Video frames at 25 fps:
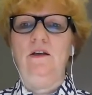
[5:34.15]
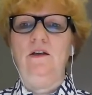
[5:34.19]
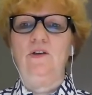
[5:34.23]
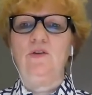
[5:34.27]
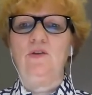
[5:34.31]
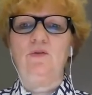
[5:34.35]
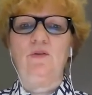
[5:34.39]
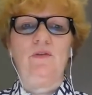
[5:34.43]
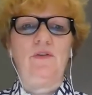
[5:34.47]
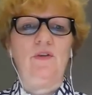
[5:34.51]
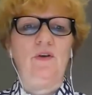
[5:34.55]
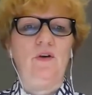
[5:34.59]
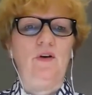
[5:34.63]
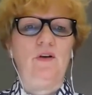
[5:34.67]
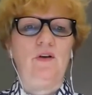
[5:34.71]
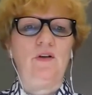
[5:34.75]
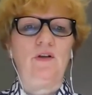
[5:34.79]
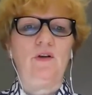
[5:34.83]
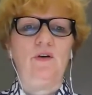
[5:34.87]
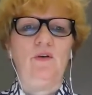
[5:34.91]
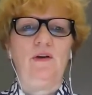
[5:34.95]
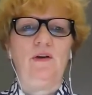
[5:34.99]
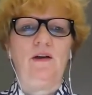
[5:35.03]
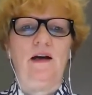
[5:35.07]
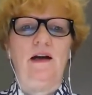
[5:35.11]
during the
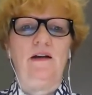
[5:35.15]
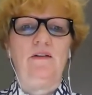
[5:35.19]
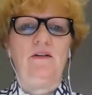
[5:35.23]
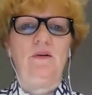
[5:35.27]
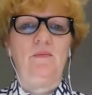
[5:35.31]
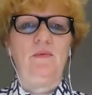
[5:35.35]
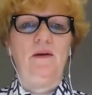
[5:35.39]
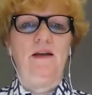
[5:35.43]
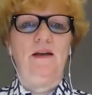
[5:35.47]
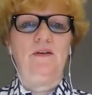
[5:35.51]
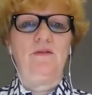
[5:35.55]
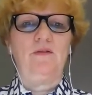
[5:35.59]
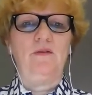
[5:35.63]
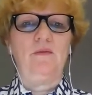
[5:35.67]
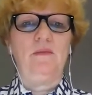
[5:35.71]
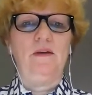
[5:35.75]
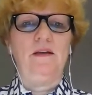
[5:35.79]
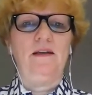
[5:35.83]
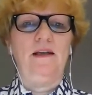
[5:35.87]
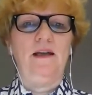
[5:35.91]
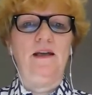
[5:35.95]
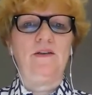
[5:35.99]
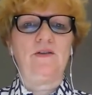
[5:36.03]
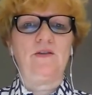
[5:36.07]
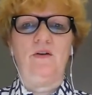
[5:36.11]
ongoing IHRA plenary
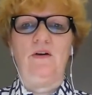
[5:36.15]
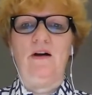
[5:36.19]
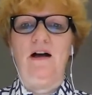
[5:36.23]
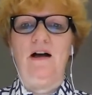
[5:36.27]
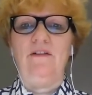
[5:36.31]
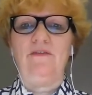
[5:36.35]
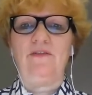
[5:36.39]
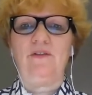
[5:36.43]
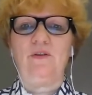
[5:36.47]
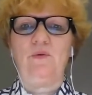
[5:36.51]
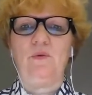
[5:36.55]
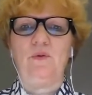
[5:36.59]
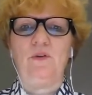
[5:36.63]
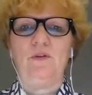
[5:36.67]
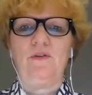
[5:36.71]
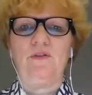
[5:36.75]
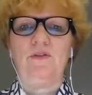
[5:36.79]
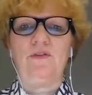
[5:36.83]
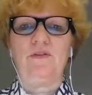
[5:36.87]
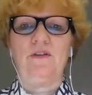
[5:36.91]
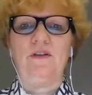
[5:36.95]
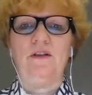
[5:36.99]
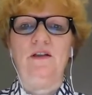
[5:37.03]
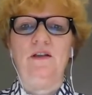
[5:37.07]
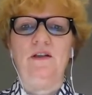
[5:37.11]
meetings or
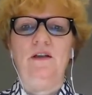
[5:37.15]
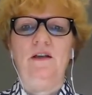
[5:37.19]
afterwards,